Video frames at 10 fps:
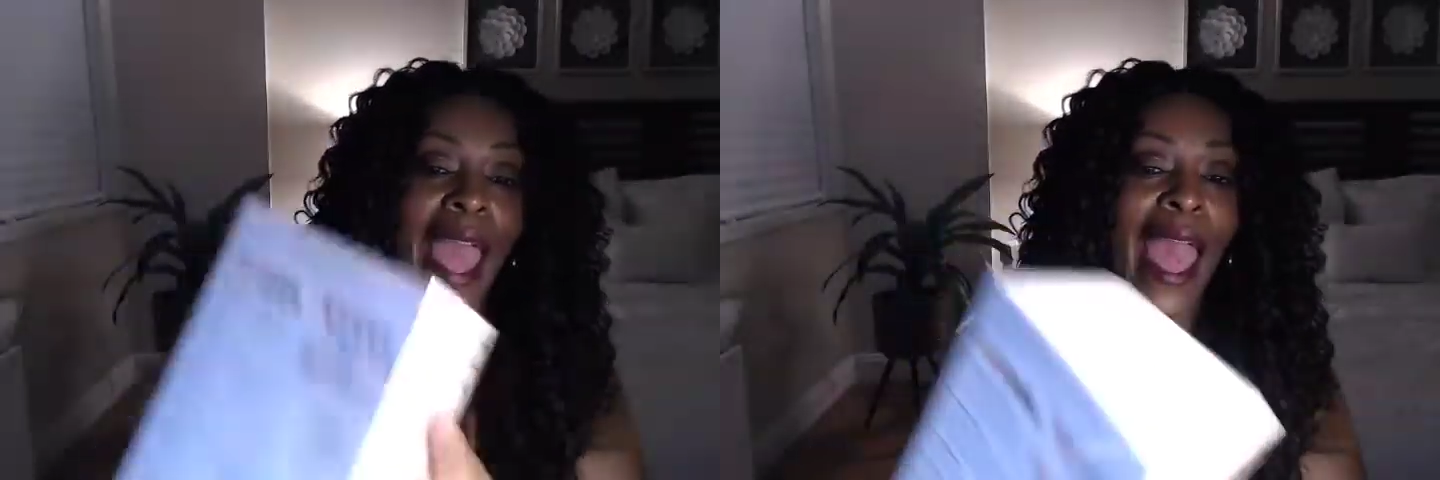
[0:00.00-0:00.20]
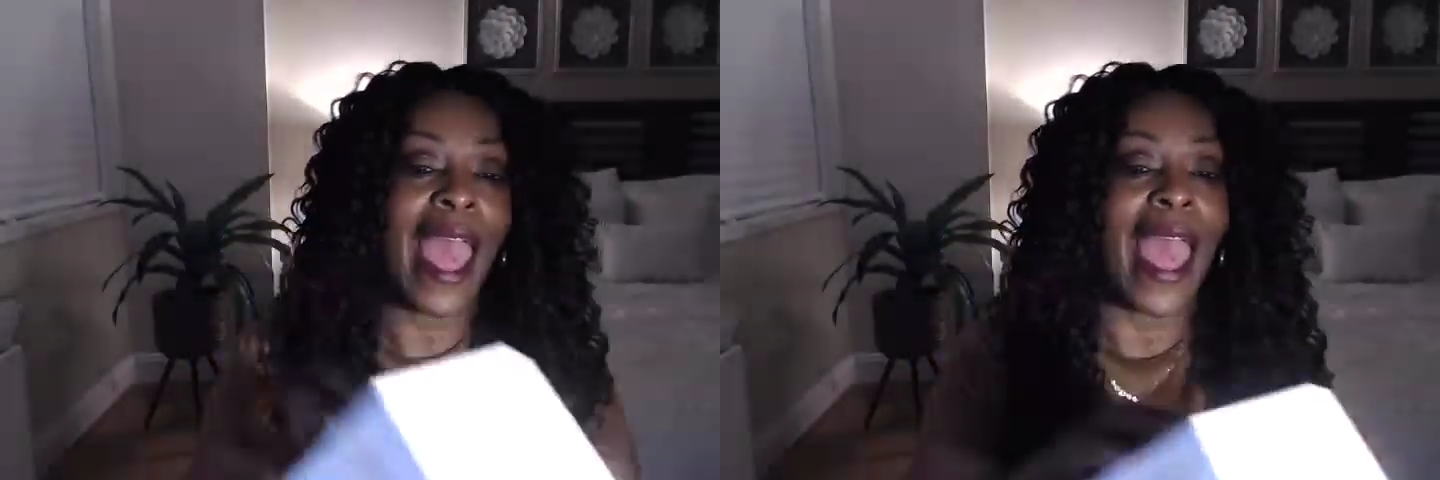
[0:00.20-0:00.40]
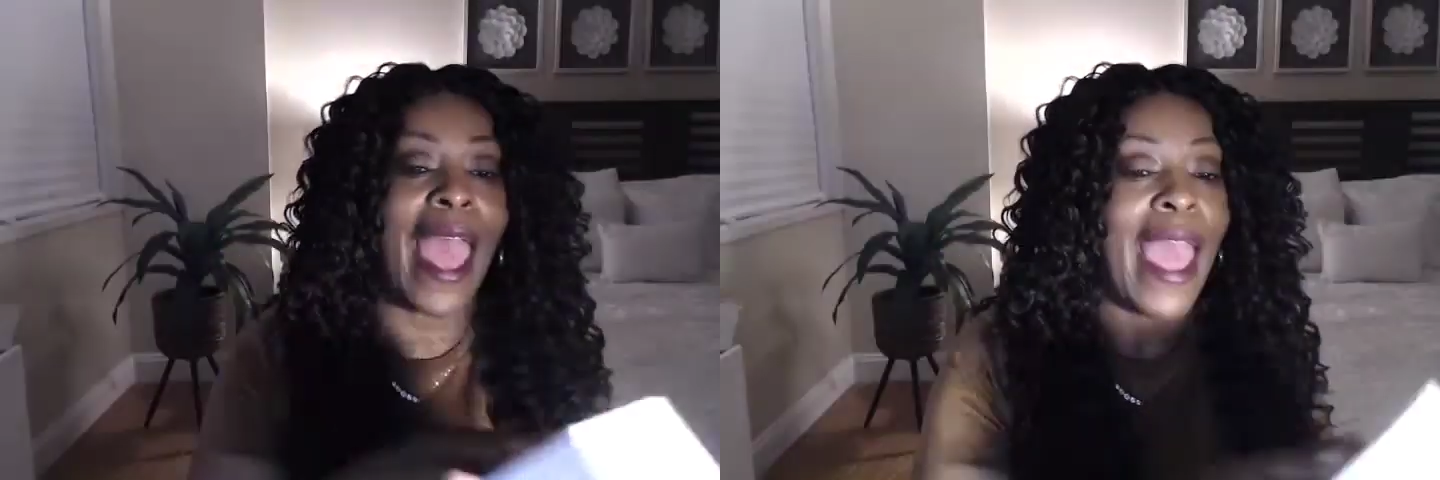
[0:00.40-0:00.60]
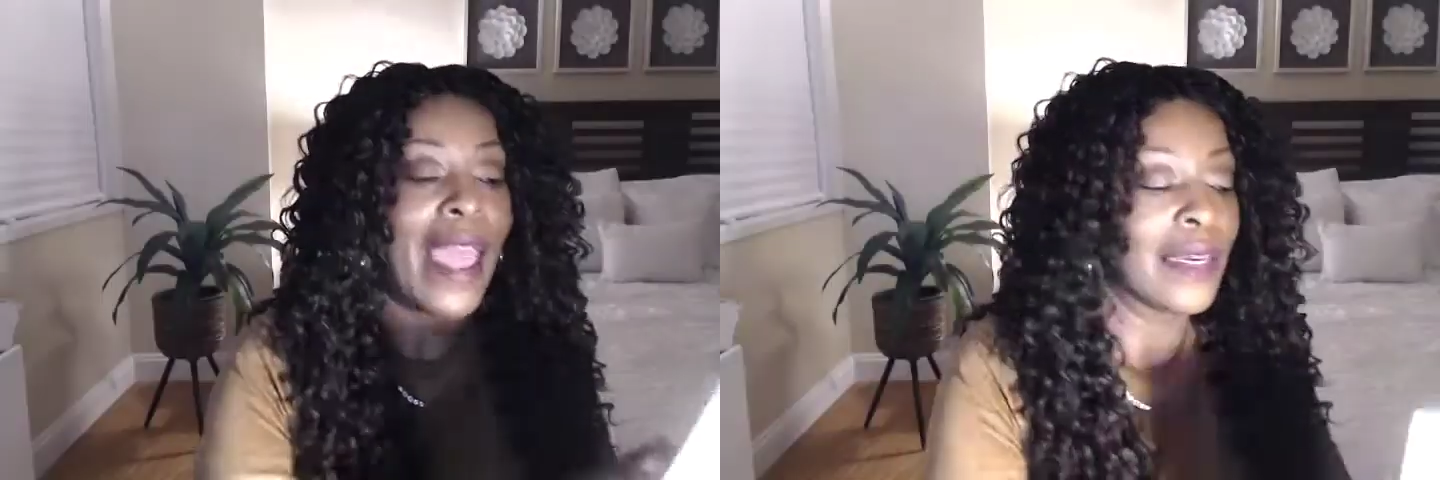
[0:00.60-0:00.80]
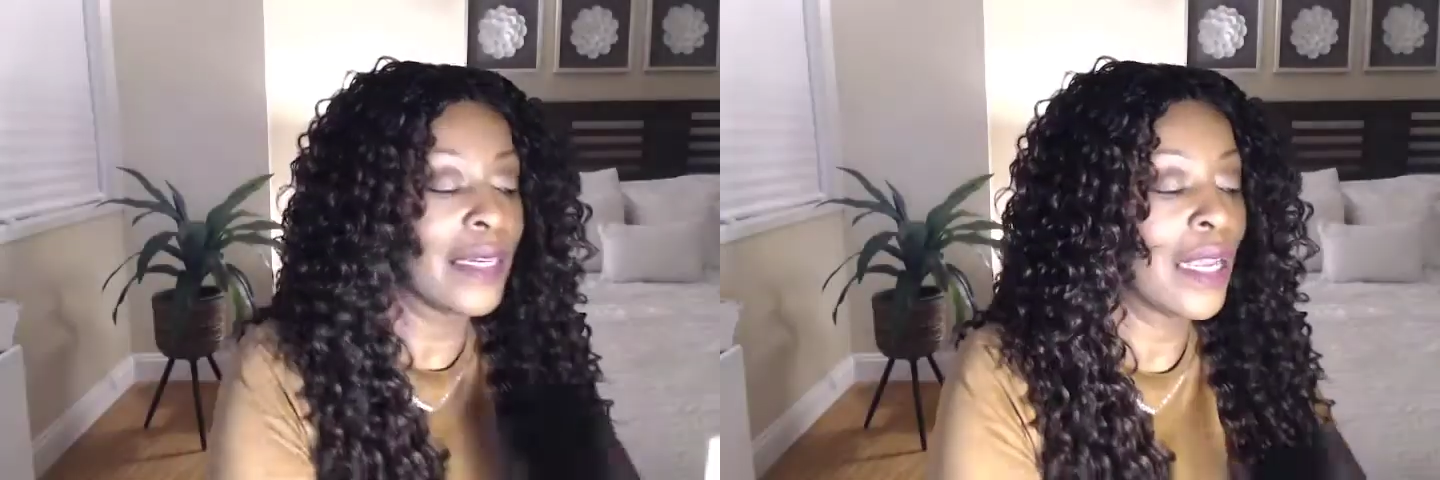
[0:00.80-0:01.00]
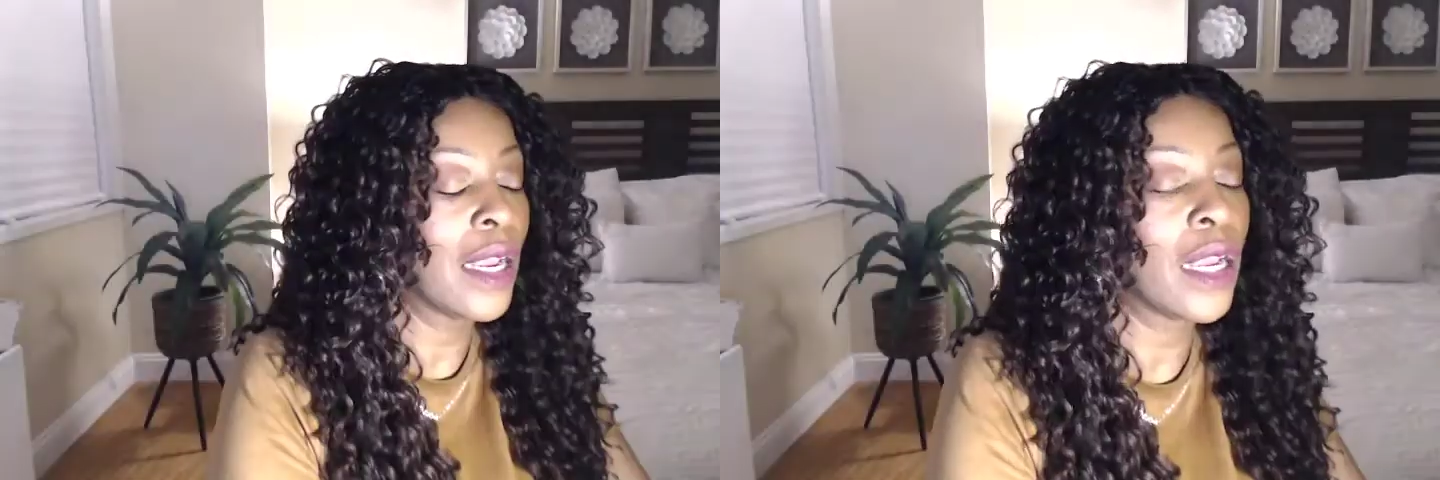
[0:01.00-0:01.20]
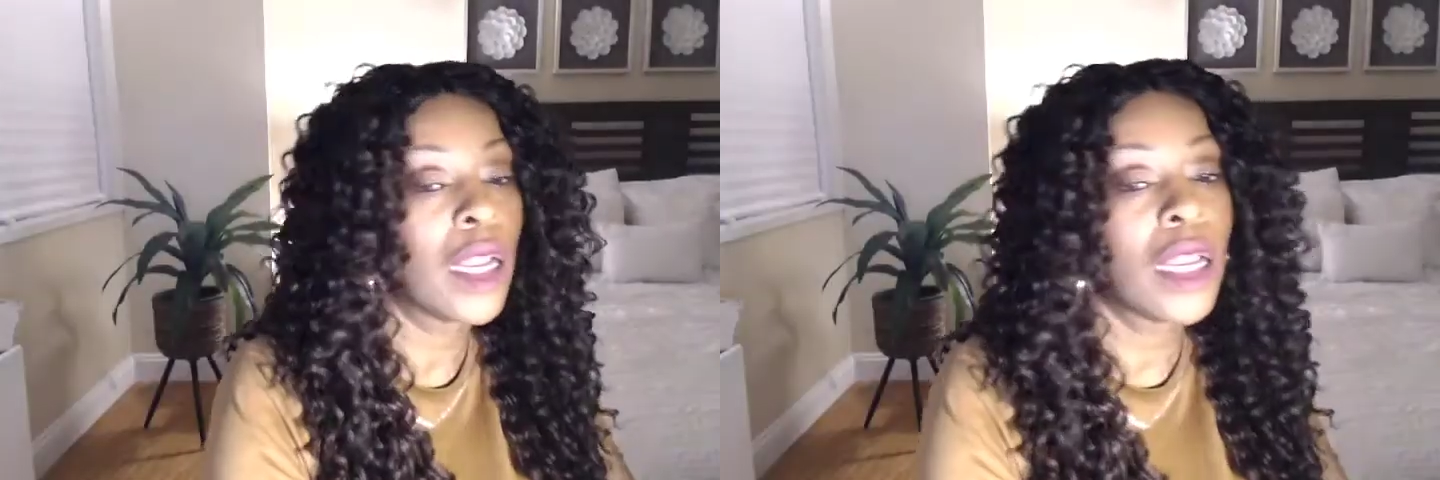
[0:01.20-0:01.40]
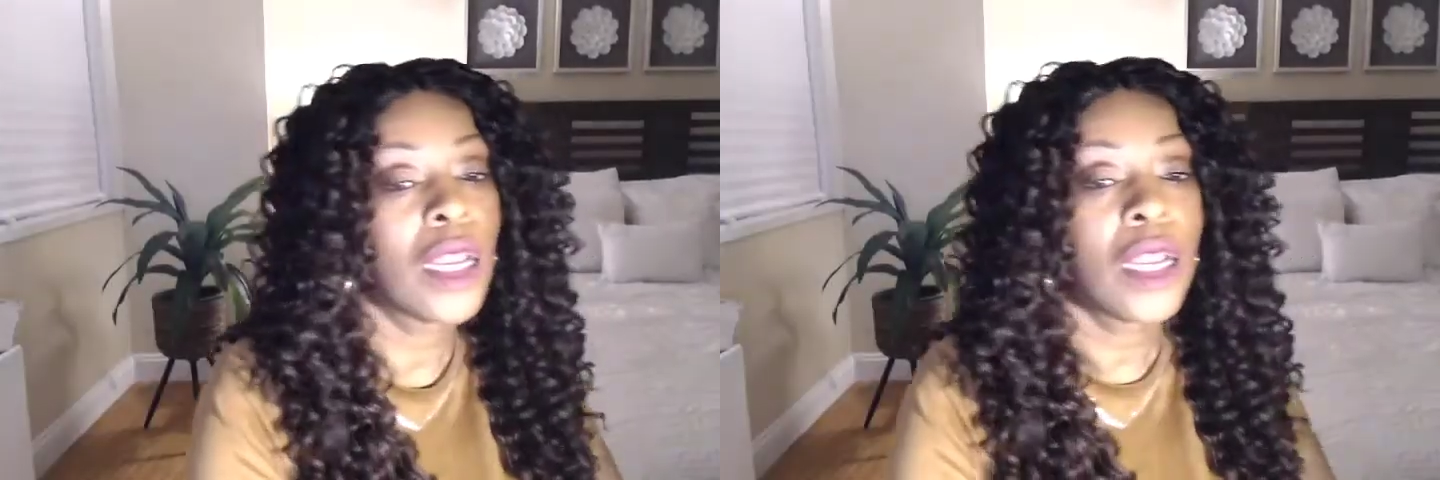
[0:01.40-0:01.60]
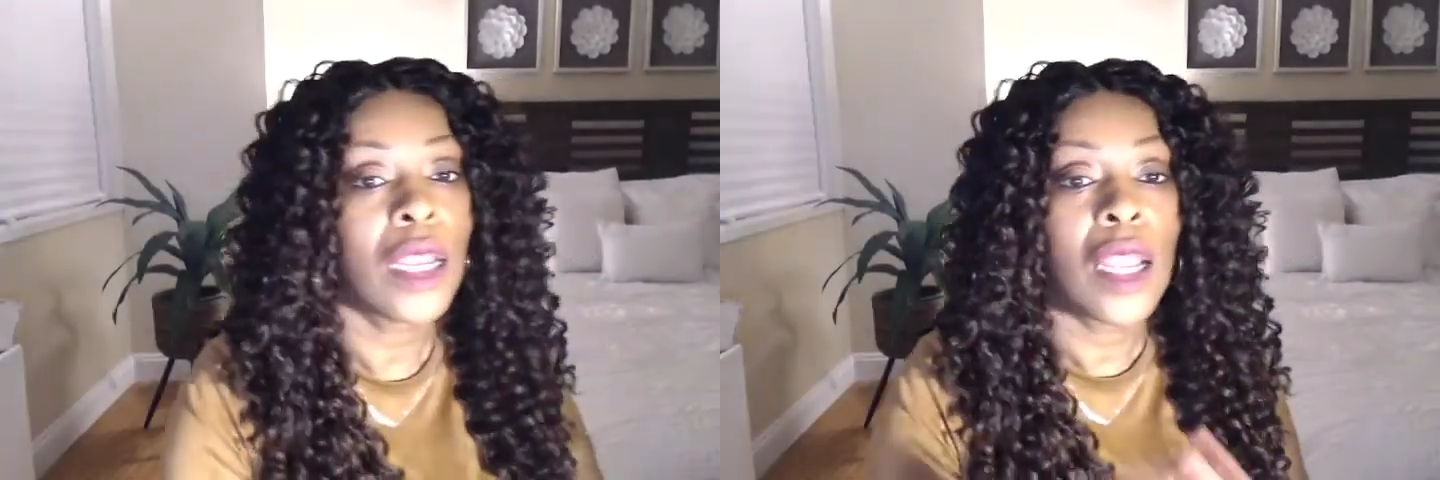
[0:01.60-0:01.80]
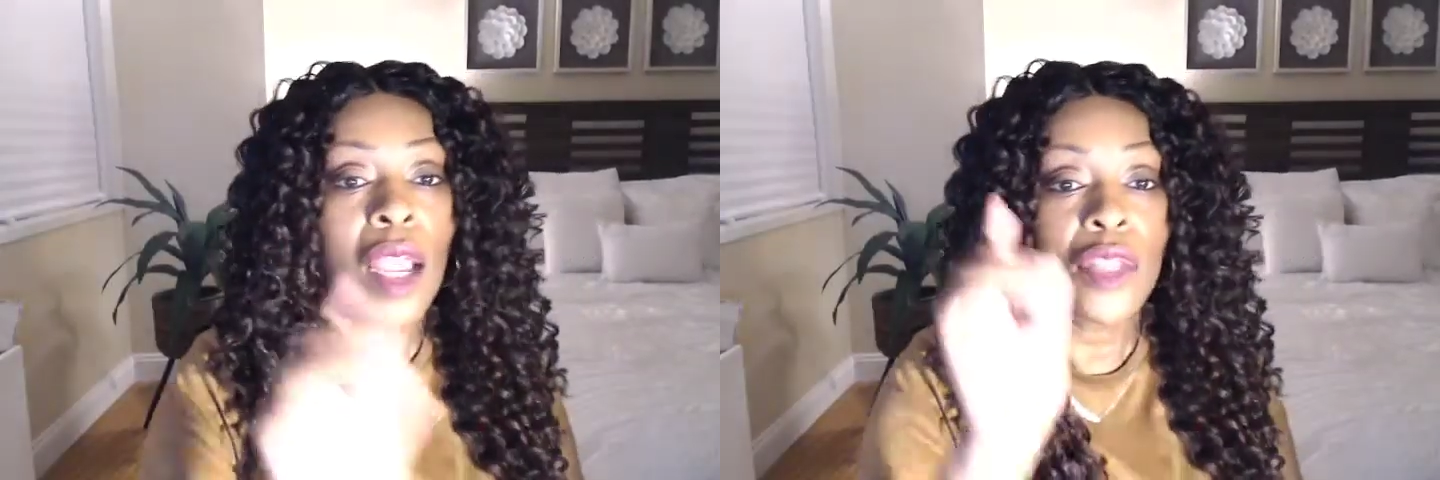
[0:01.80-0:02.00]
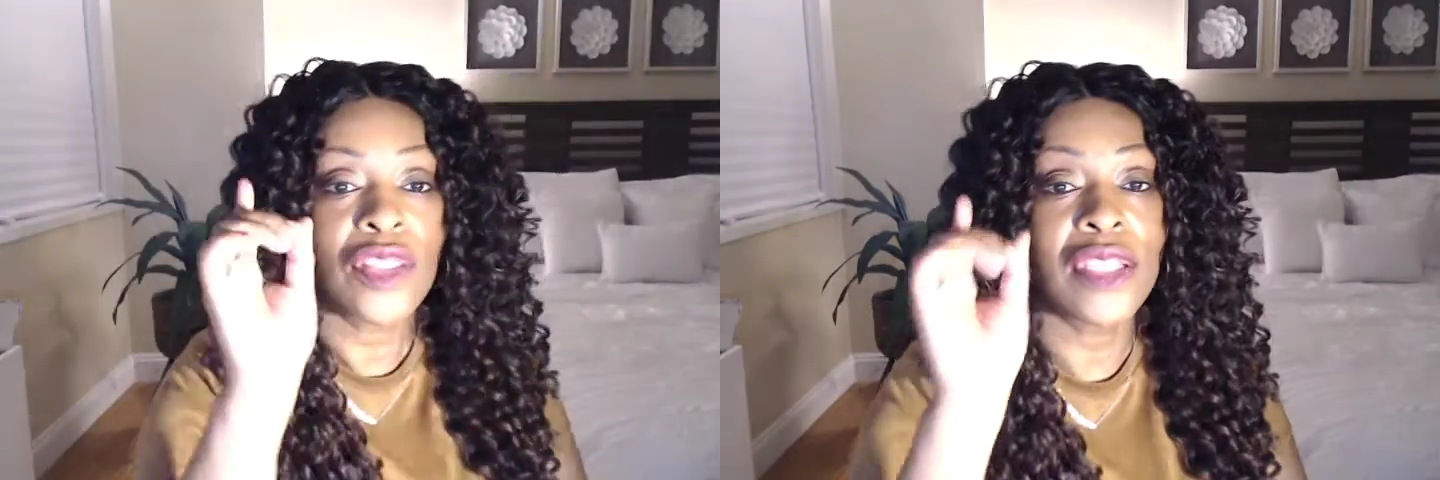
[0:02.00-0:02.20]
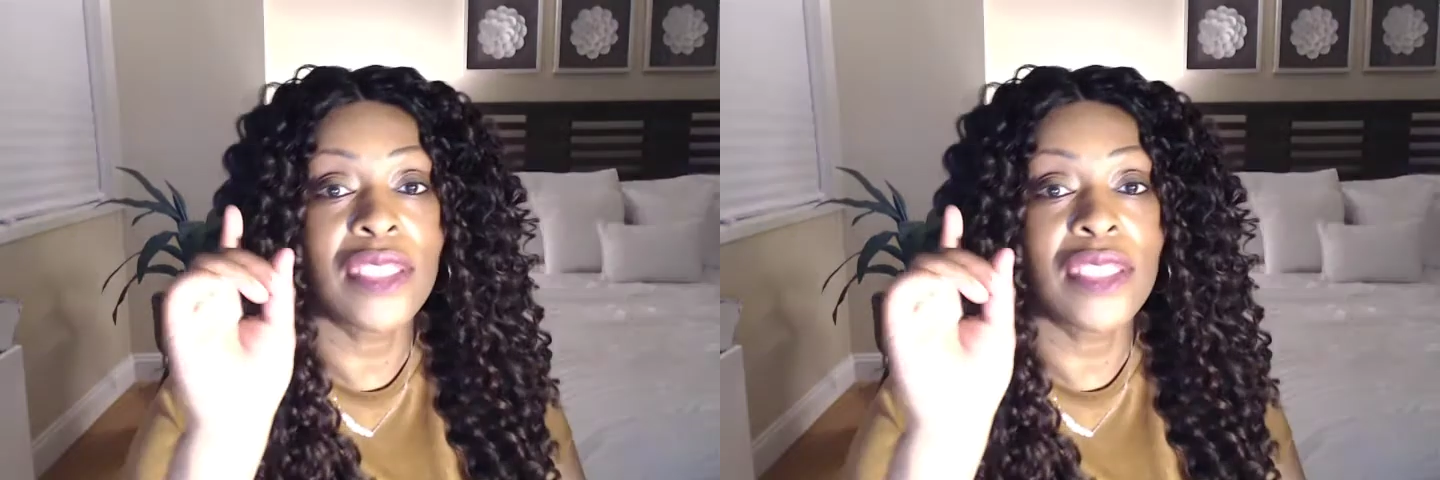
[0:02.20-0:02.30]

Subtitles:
And this